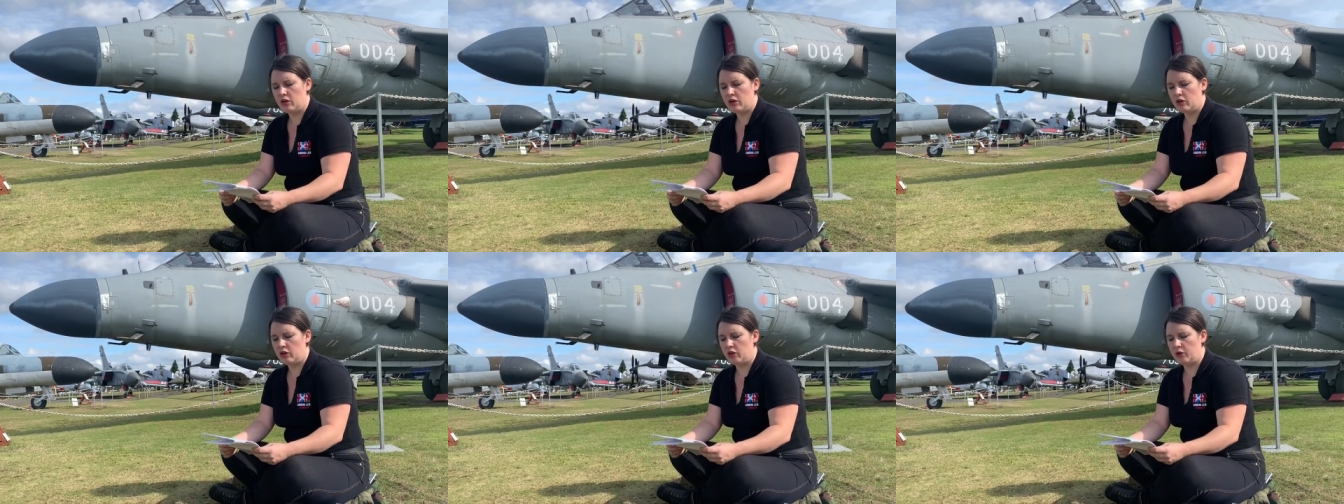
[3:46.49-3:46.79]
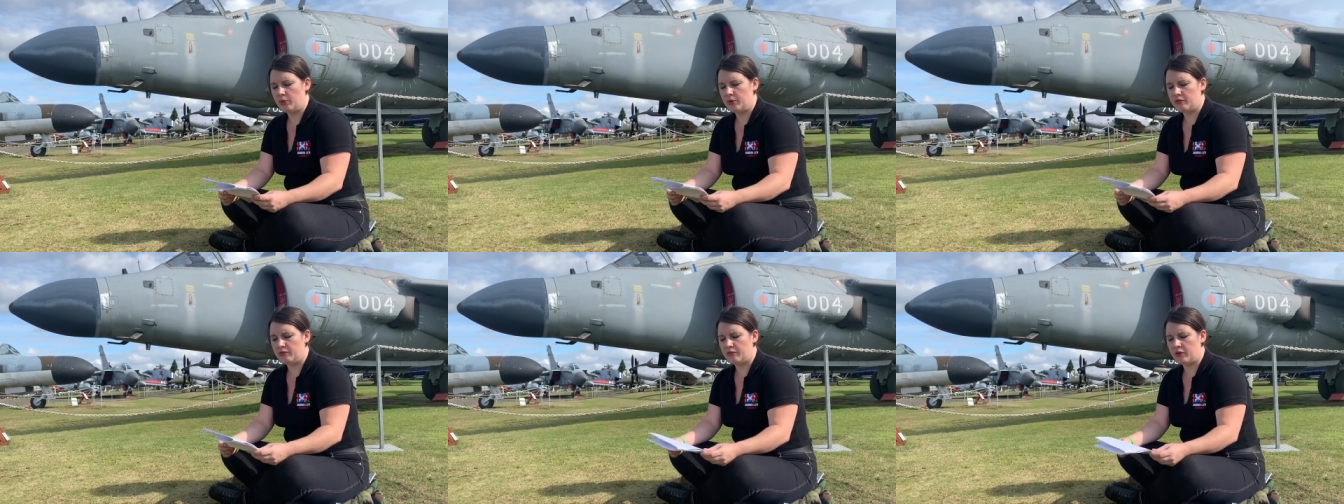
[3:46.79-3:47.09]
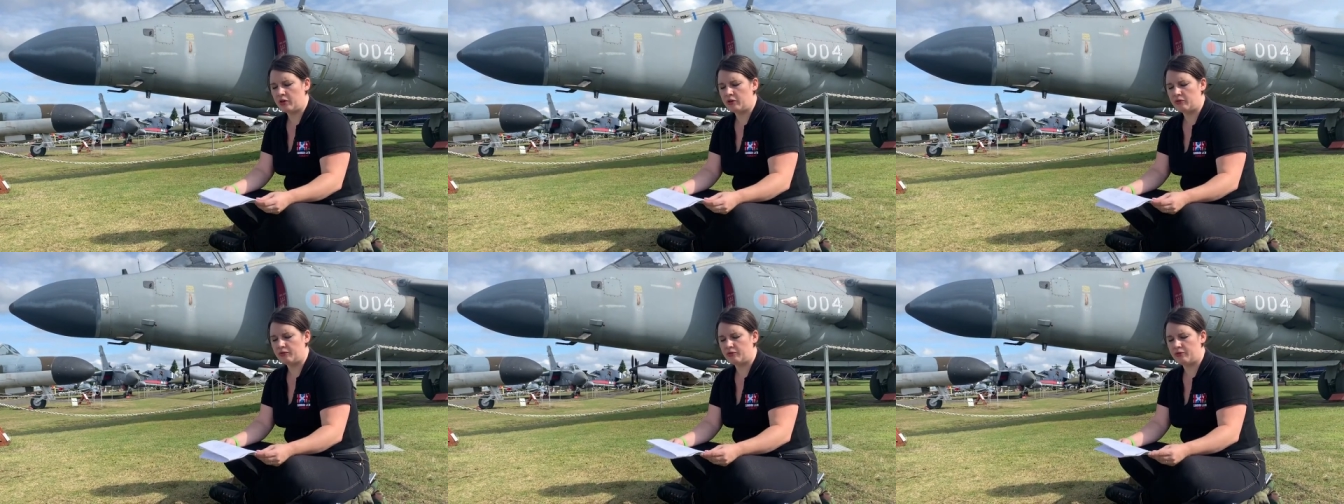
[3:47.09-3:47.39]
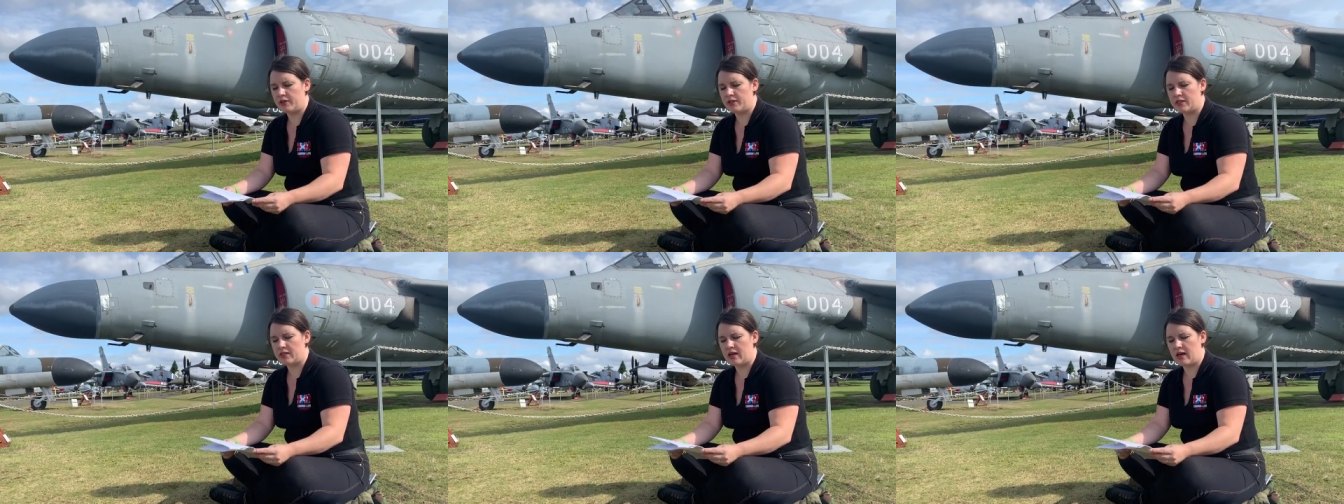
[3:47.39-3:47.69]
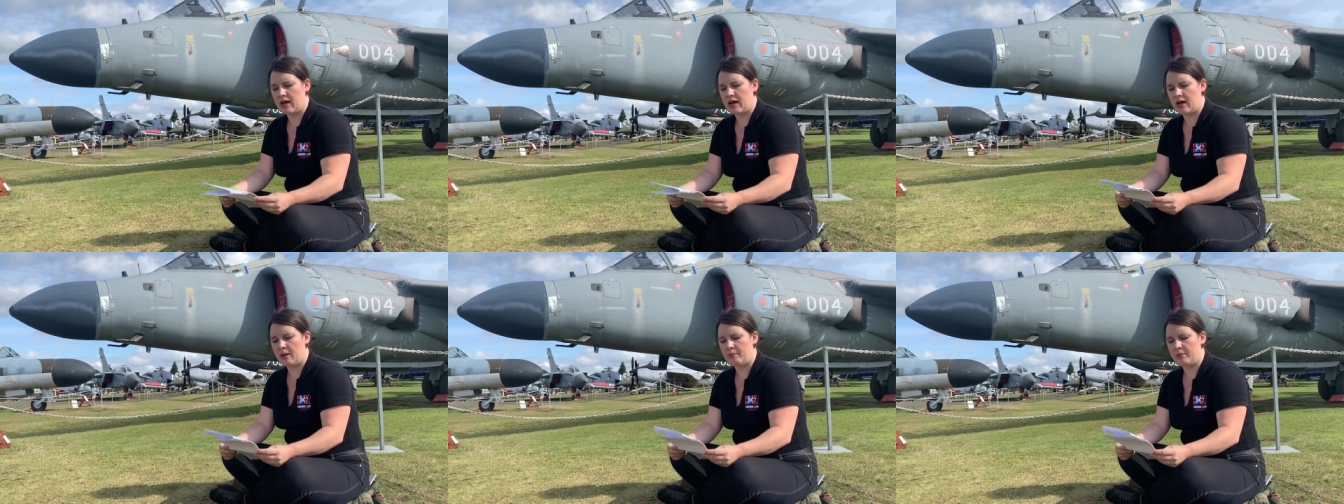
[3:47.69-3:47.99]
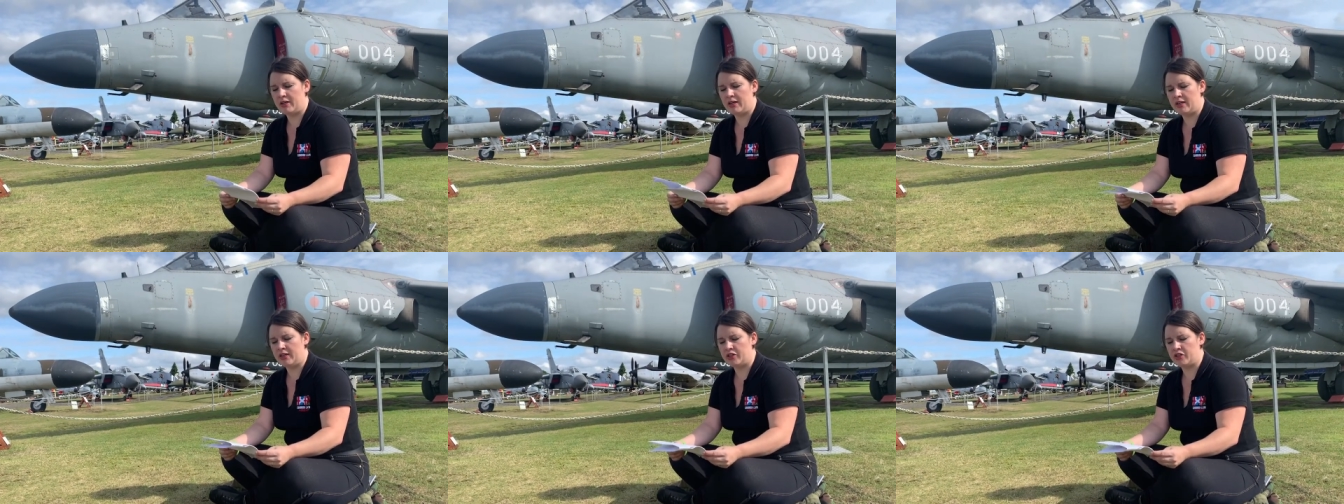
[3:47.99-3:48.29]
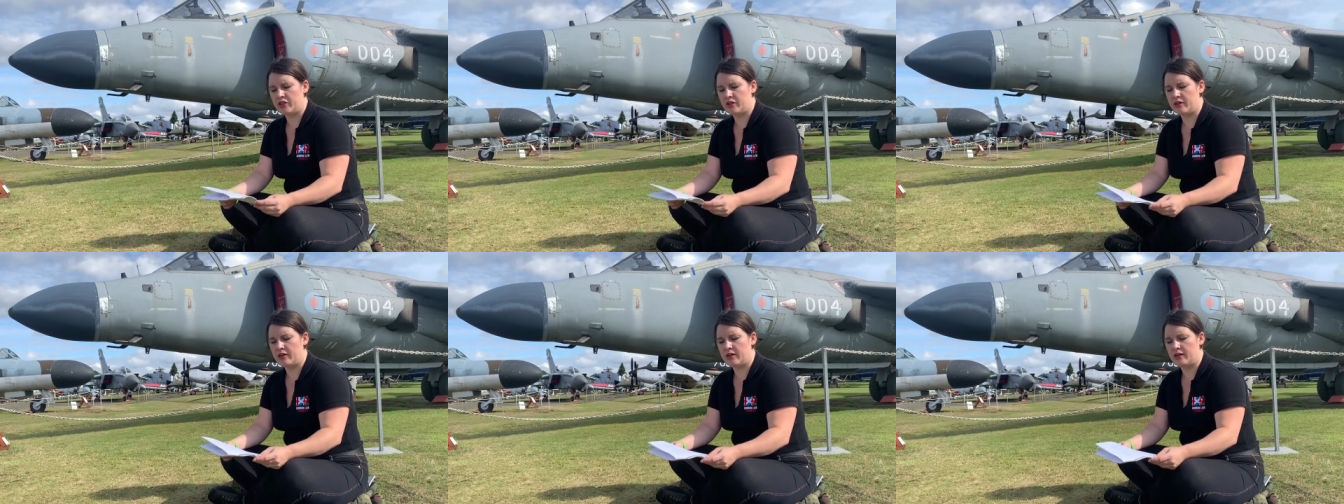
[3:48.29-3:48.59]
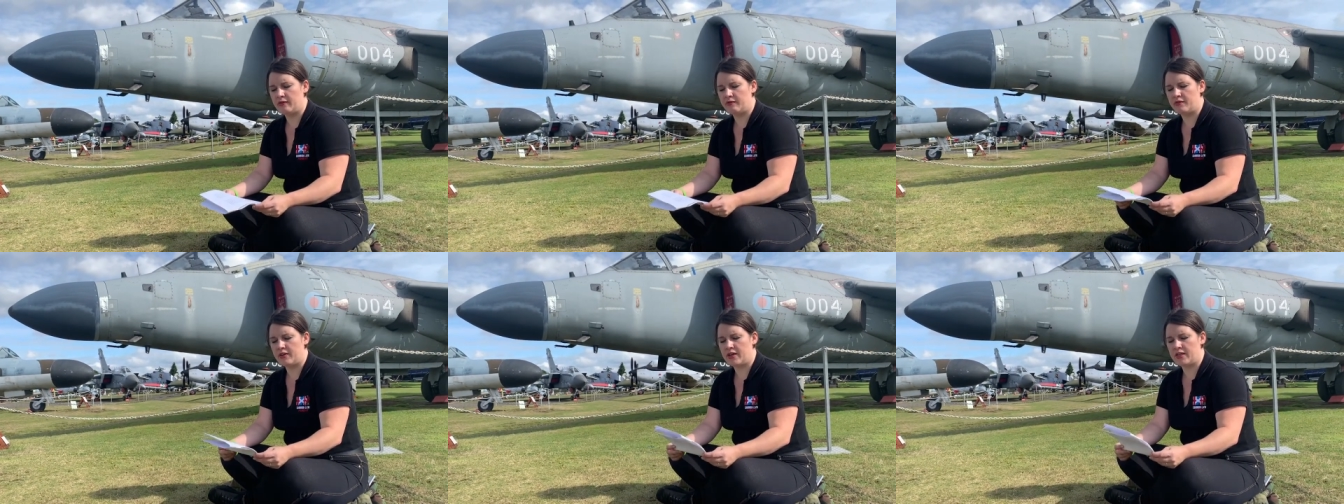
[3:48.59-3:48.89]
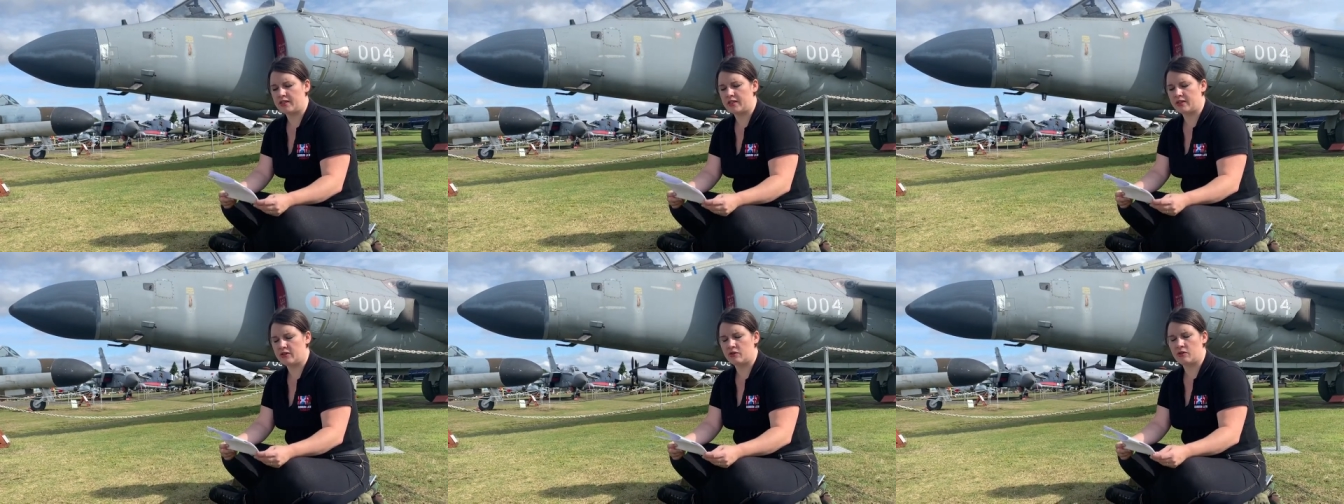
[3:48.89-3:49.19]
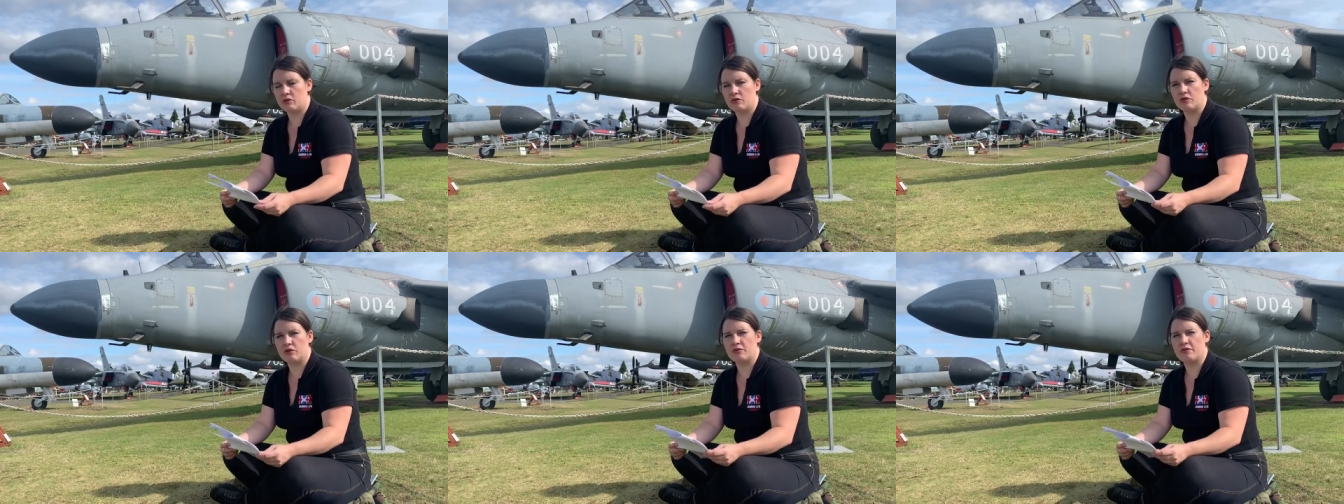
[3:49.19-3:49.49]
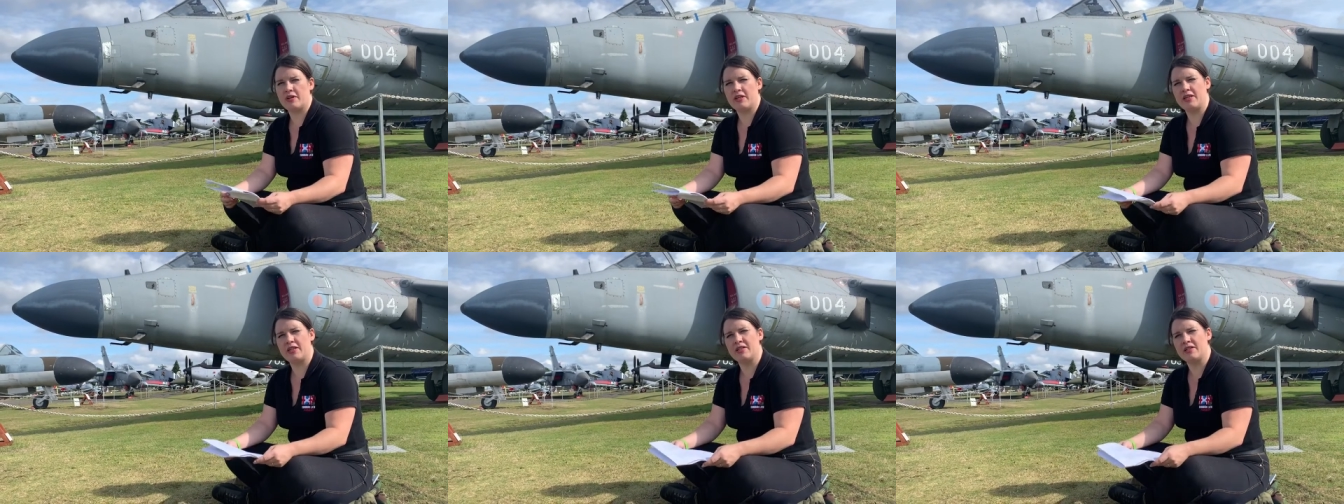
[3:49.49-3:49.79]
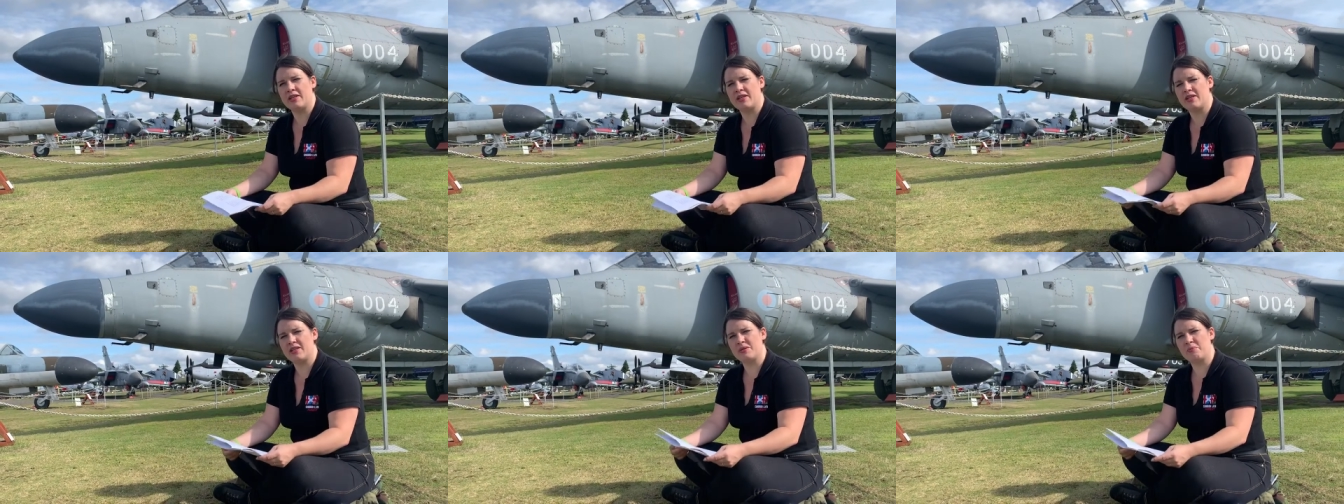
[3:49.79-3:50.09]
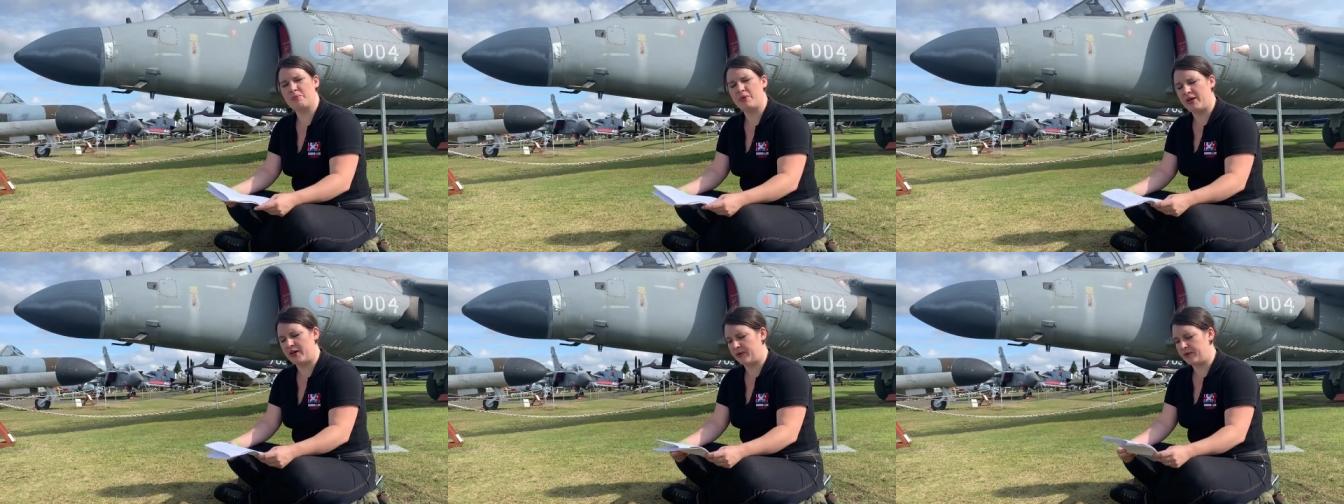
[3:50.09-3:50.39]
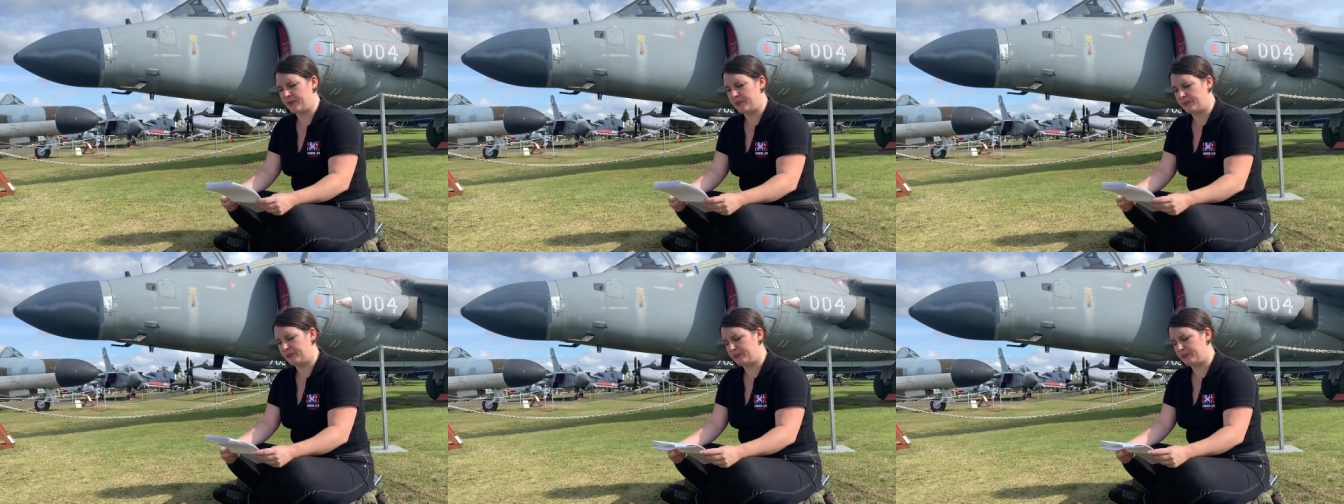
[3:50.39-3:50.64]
who would vote for its abolition if they did not agree to his bill.